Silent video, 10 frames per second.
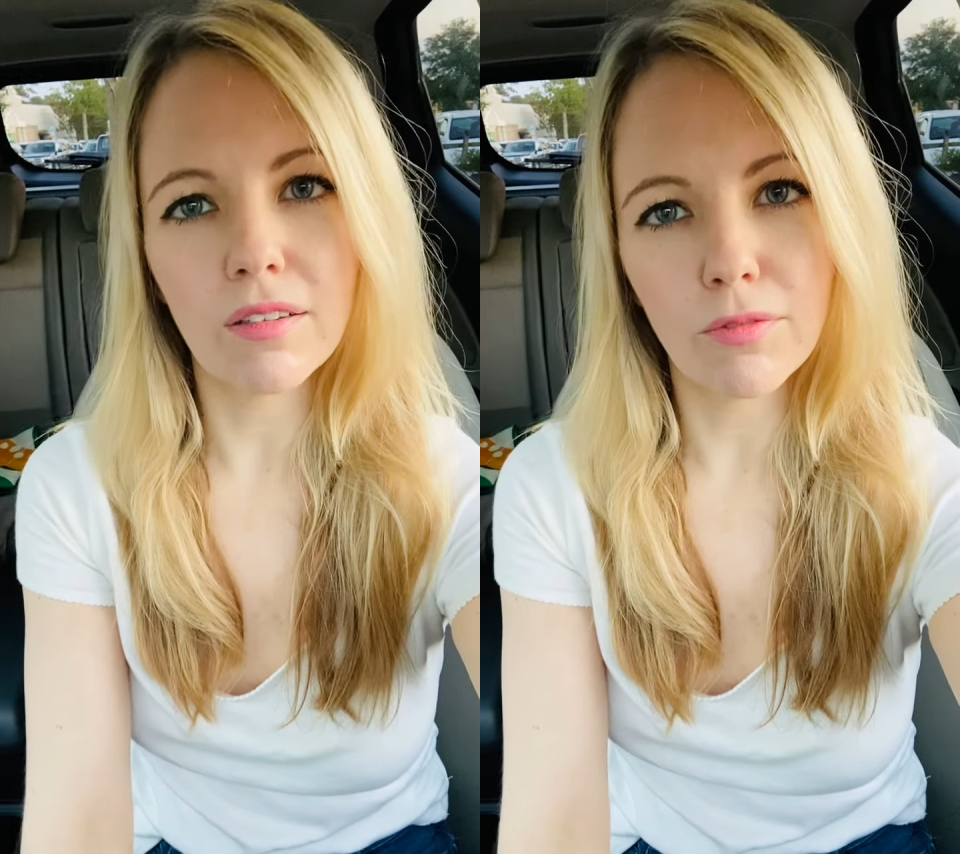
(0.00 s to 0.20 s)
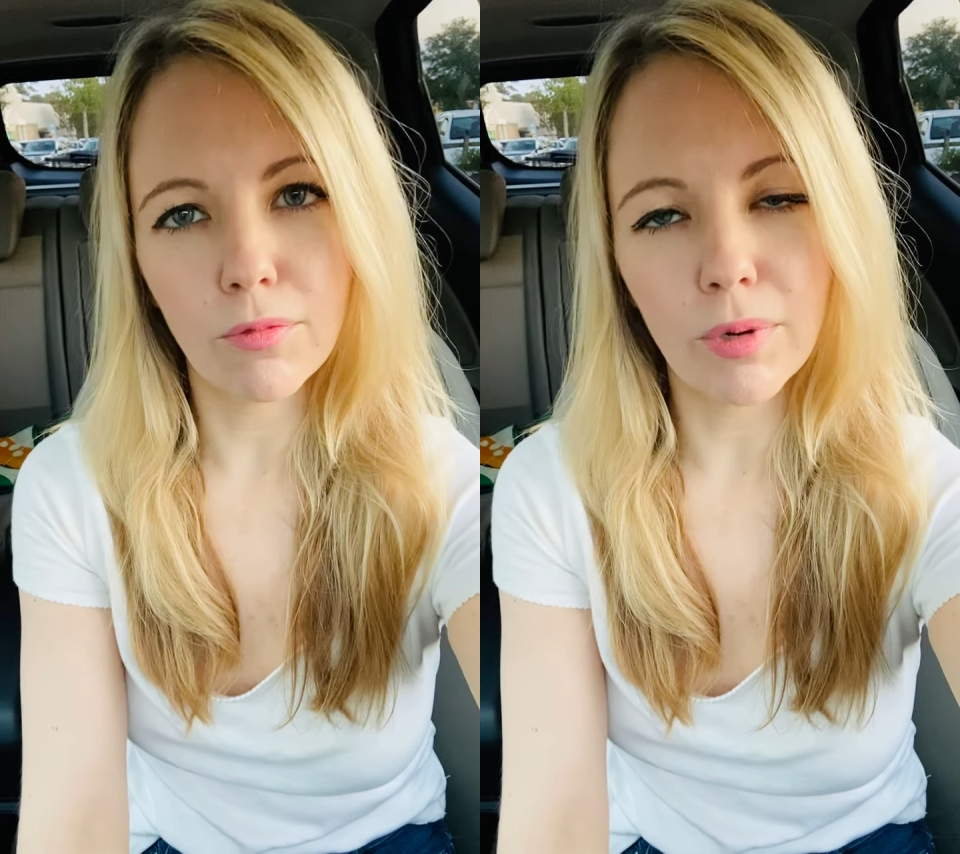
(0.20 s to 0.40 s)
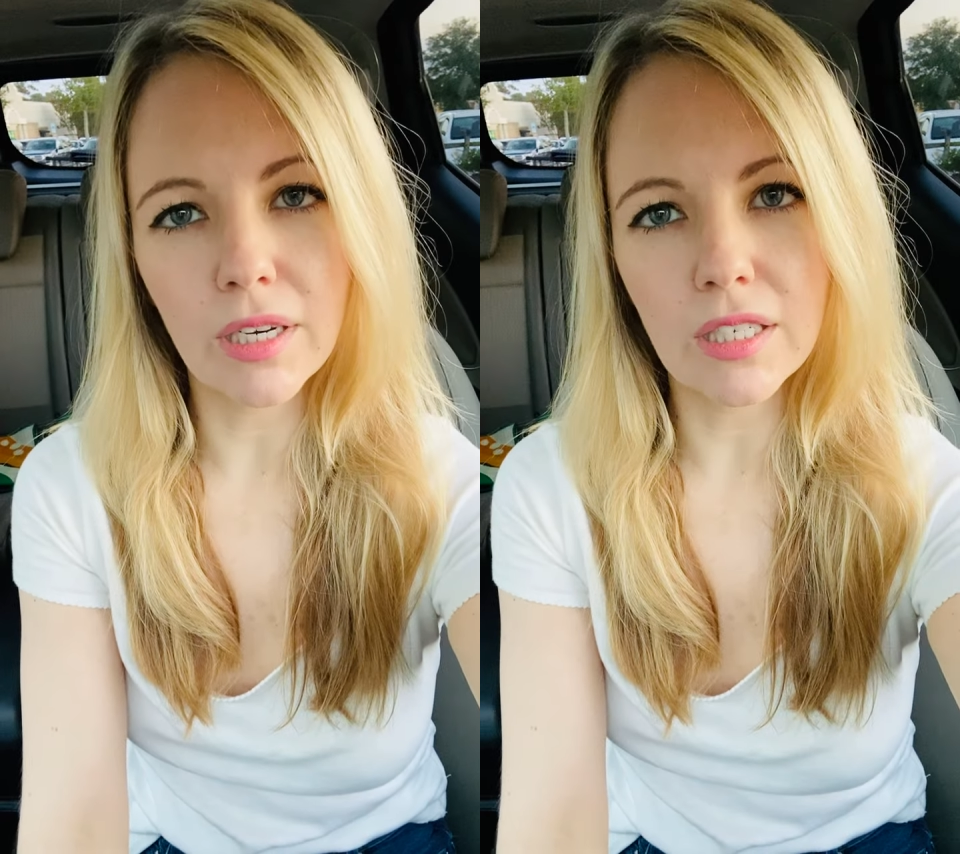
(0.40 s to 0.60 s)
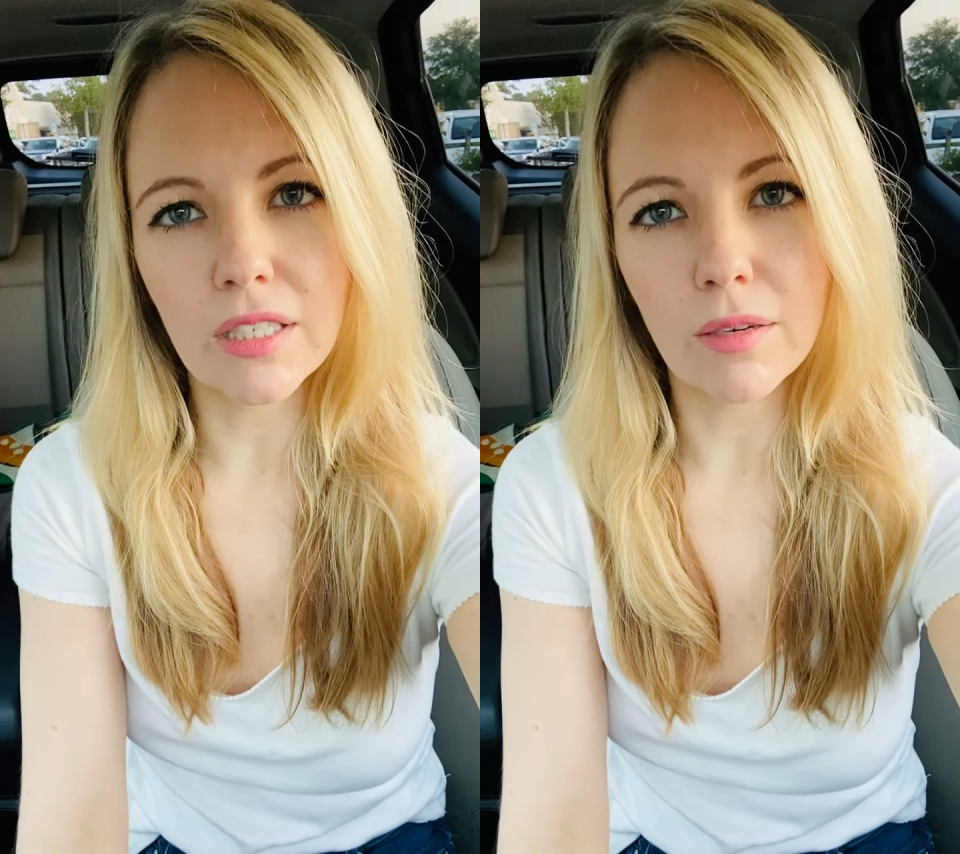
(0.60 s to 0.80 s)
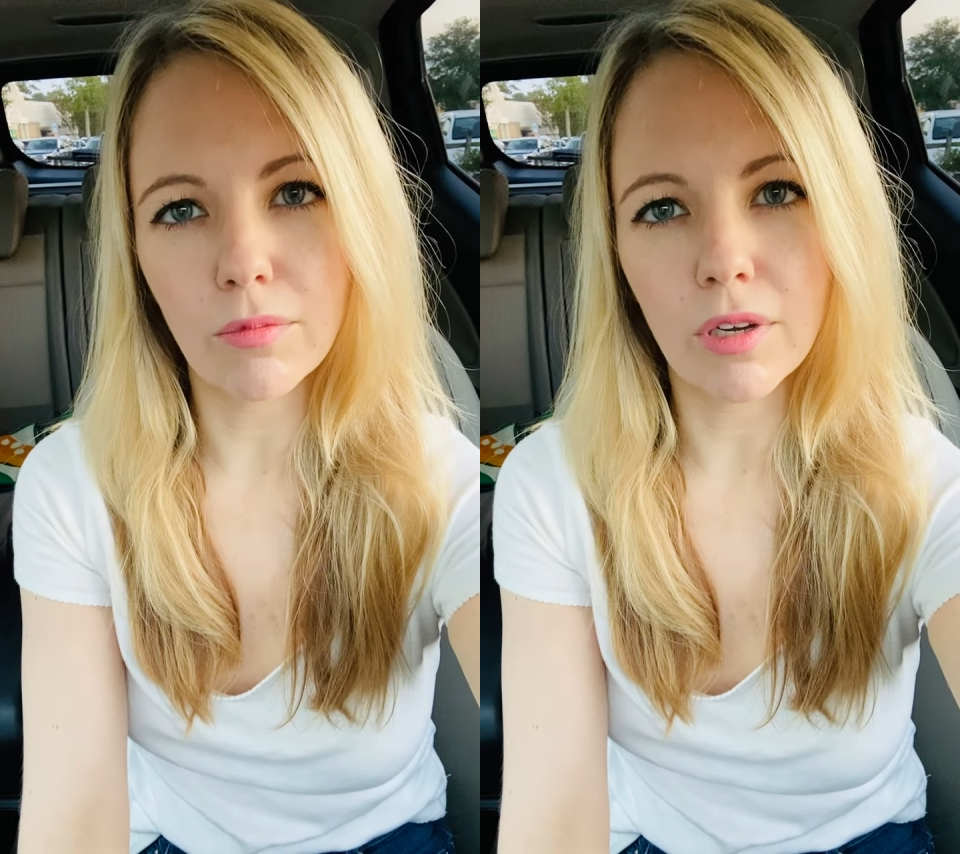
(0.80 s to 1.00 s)
witnessed
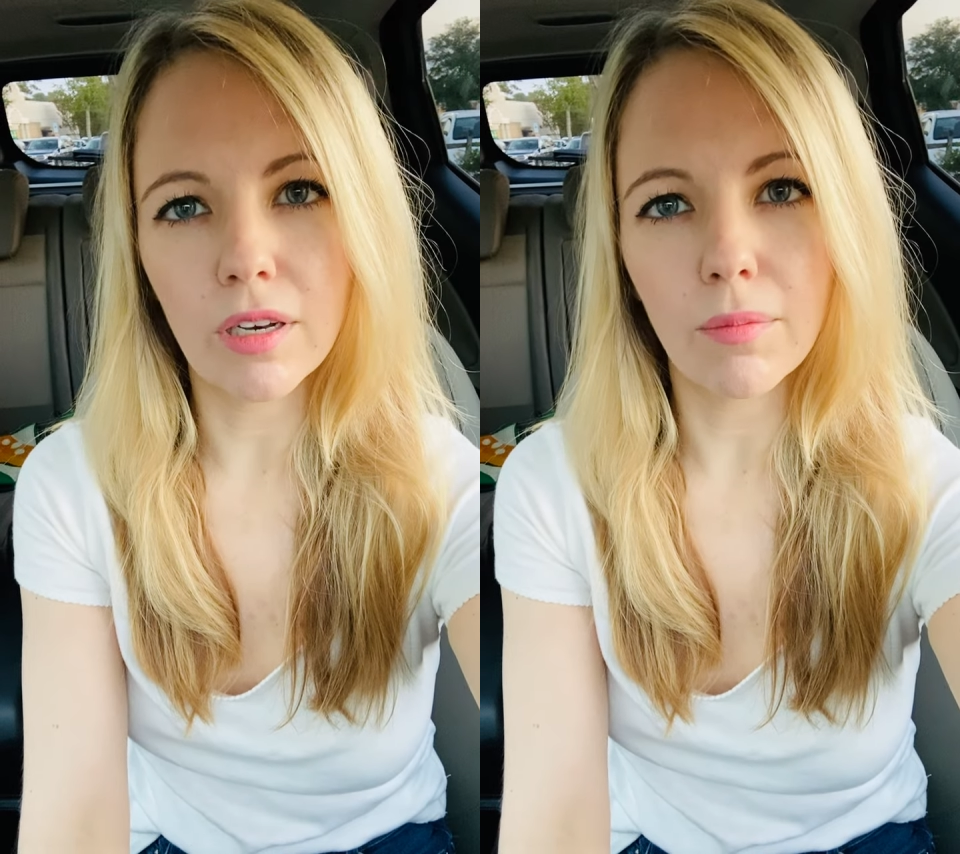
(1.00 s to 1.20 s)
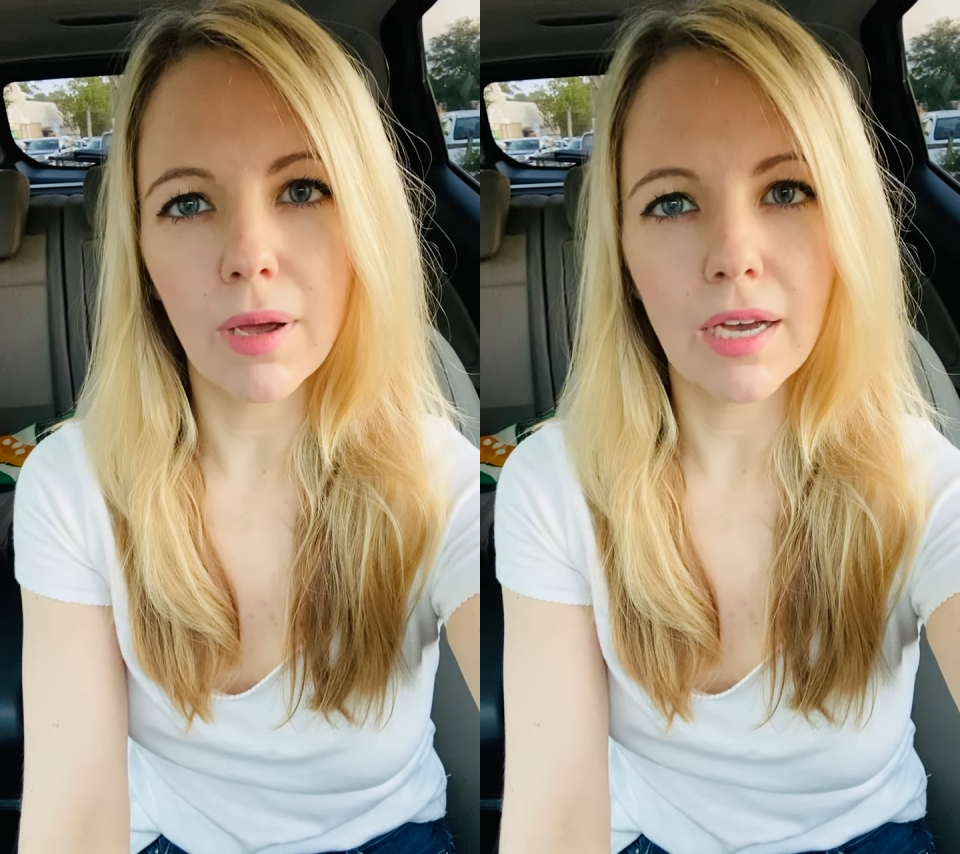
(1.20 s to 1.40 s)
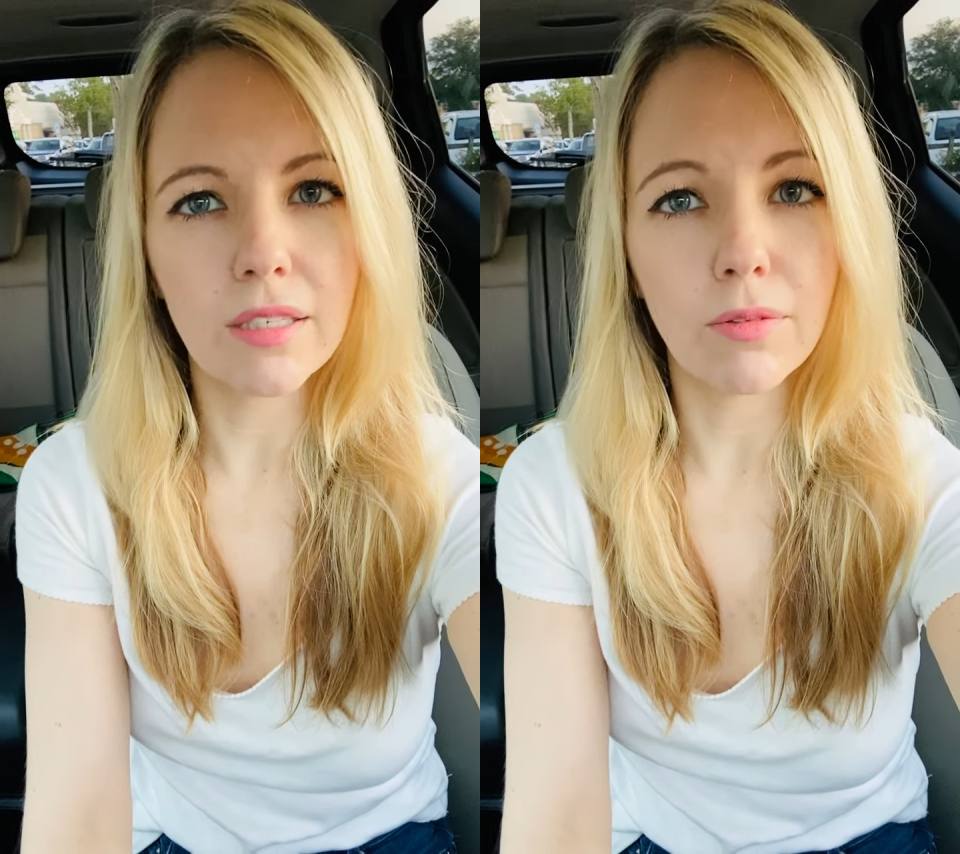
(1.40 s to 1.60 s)
someone pass